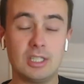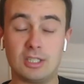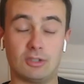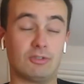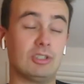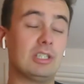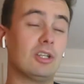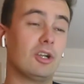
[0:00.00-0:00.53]
you
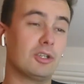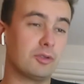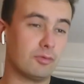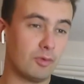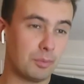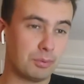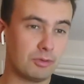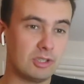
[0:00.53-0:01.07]
see the likes of
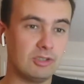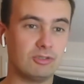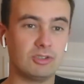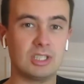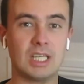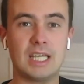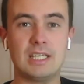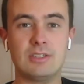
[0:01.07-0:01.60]

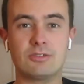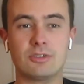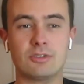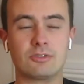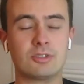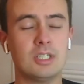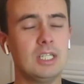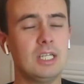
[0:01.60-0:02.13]
Appreciated
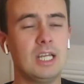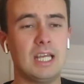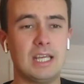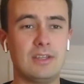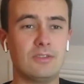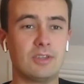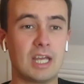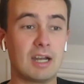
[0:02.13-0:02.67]

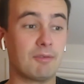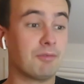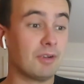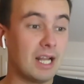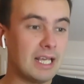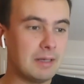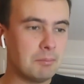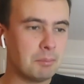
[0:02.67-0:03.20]
in there,
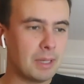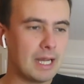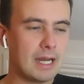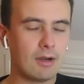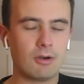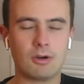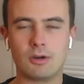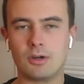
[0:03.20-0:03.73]
Flame
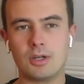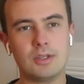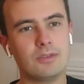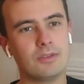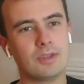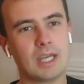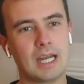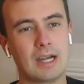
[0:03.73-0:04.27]
Bearer in
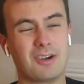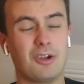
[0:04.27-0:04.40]
there.